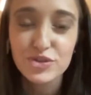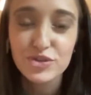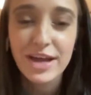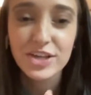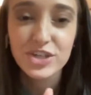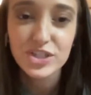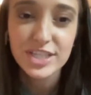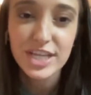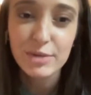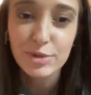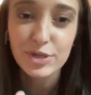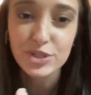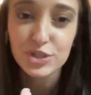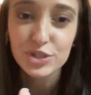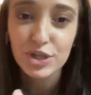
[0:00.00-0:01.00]
So I just had
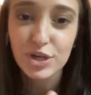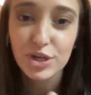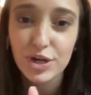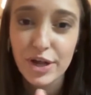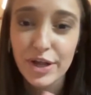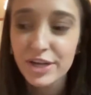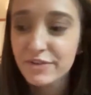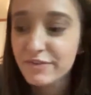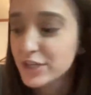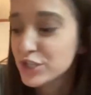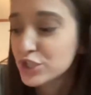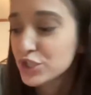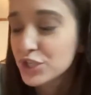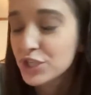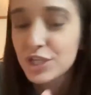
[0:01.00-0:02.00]
my two year
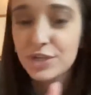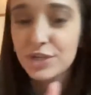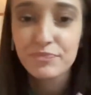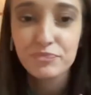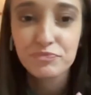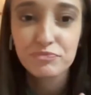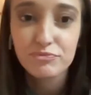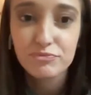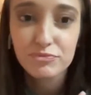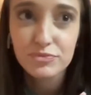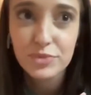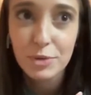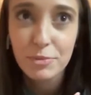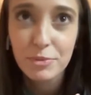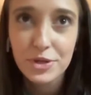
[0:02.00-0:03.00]
anniversary
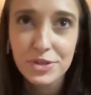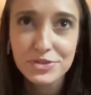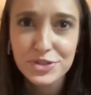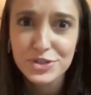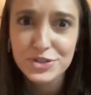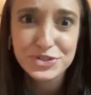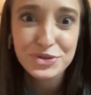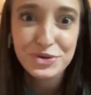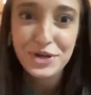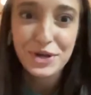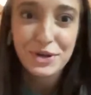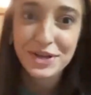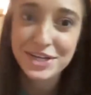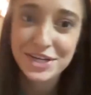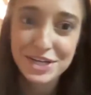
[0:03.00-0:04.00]
a month or two ago.
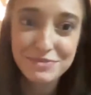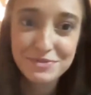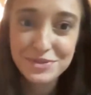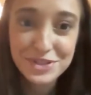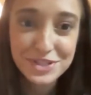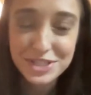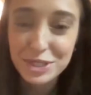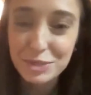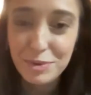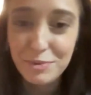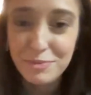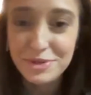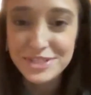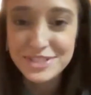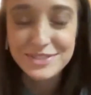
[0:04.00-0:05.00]
I can't even like keep
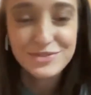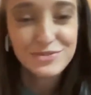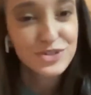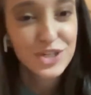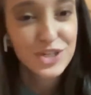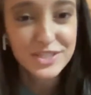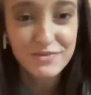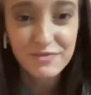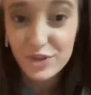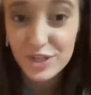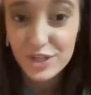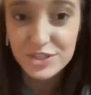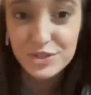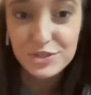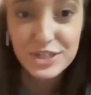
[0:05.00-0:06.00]
up. It doesn't feel
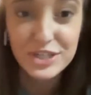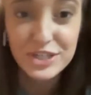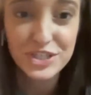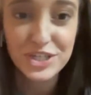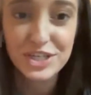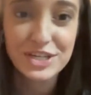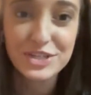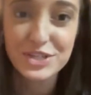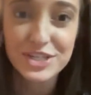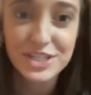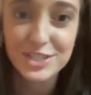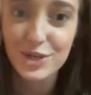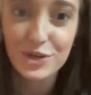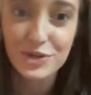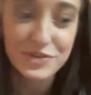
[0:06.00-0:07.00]
like two years and it
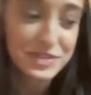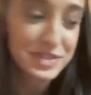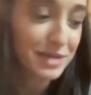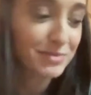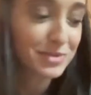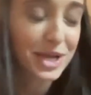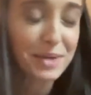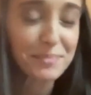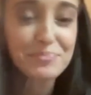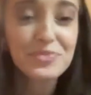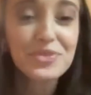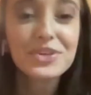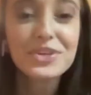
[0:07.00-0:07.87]
does all at the same time.